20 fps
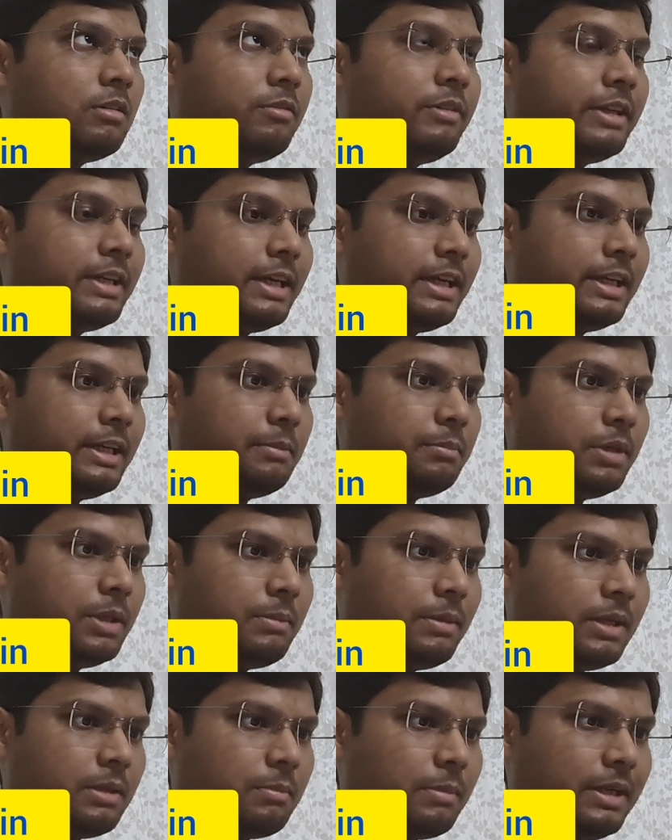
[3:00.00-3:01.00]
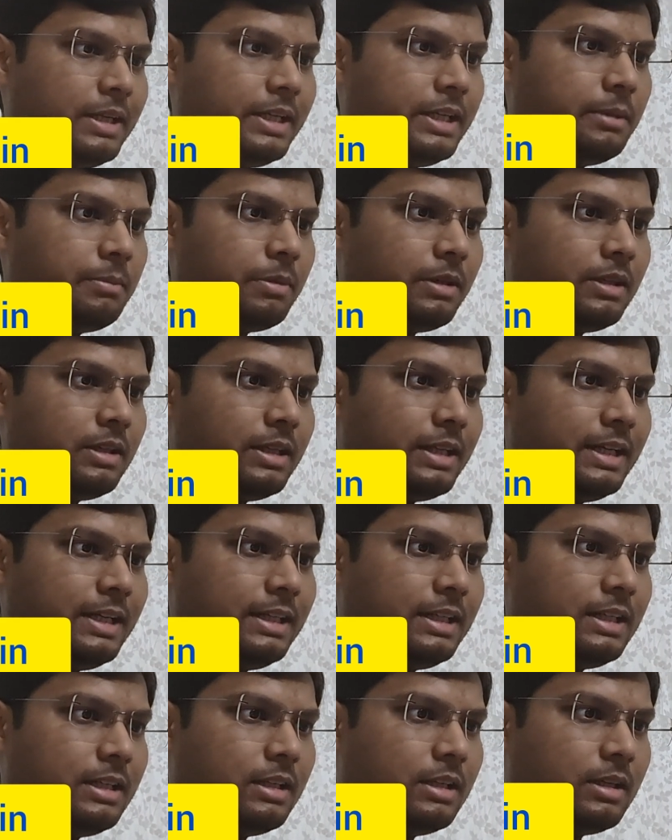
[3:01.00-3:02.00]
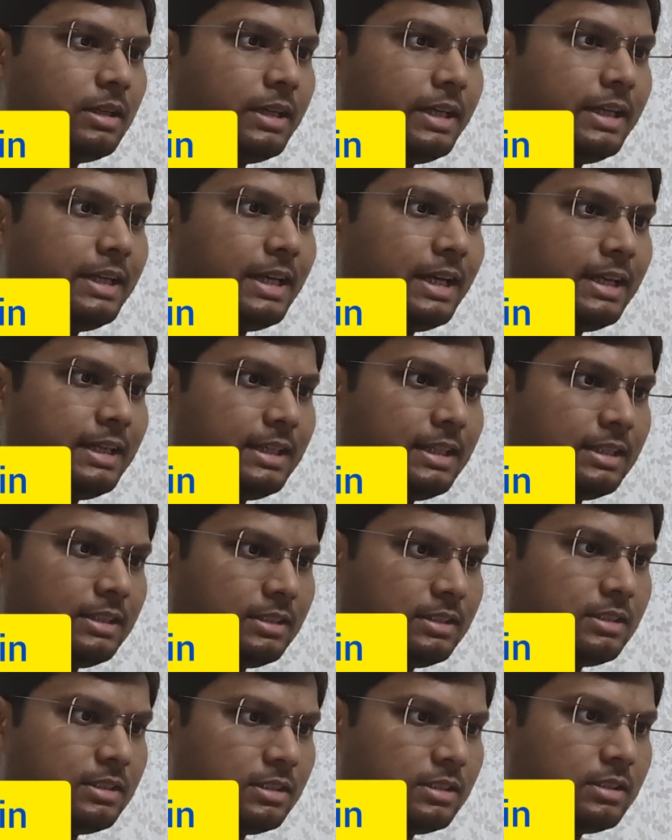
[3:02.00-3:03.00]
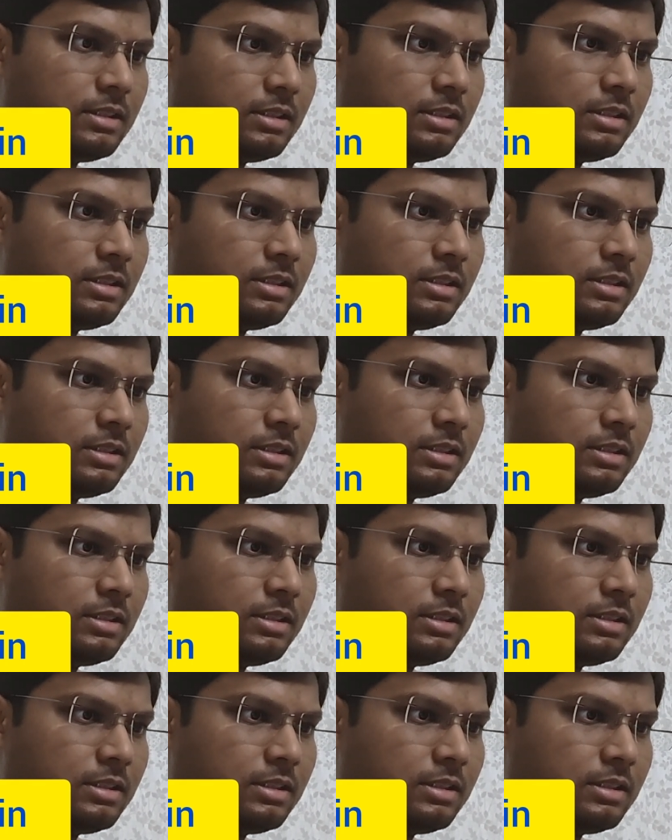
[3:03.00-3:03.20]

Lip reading: we can implement multiple inheritance,